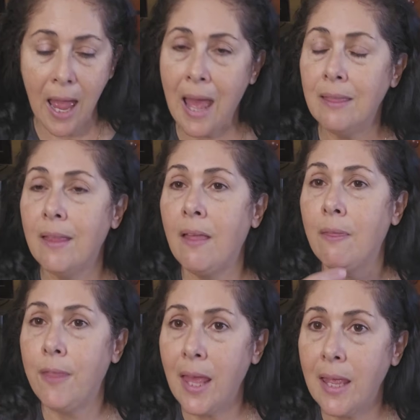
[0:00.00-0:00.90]
and
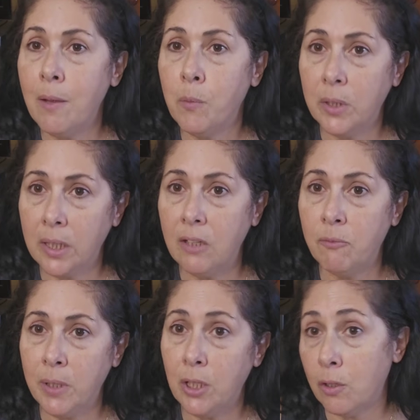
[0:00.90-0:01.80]
then they would
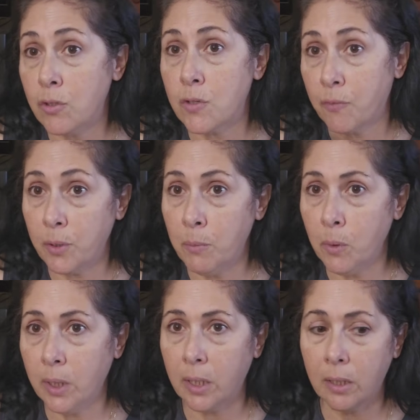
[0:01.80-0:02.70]
leave me notes for the
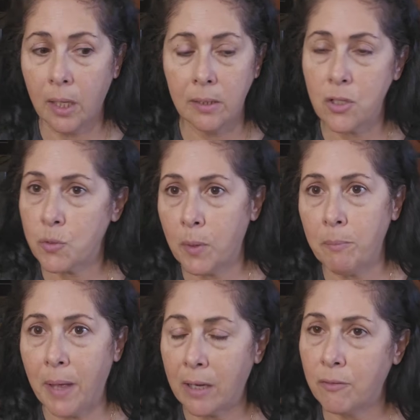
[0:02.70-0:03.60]
morning. And this
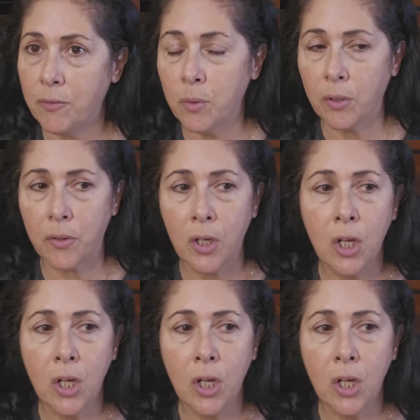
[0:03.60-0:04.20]
went back and forth.